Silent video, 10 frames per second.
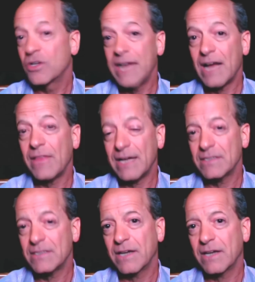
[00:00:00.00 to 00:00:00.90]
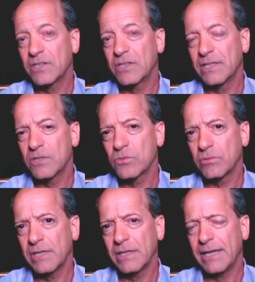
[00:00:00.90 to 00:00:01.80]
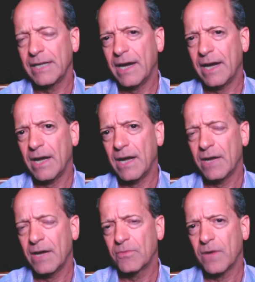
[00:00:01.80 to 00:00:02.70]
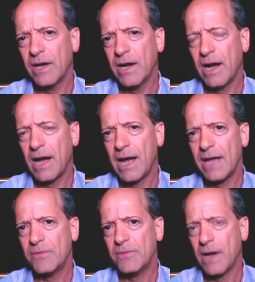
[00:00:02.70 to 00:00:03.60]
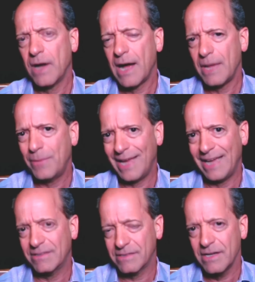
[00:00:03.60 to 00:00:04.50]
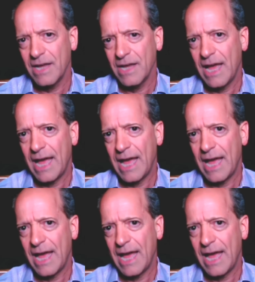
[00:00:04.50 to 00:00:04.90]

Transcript: So now that discussion is really at a, at a, at a high, high pace,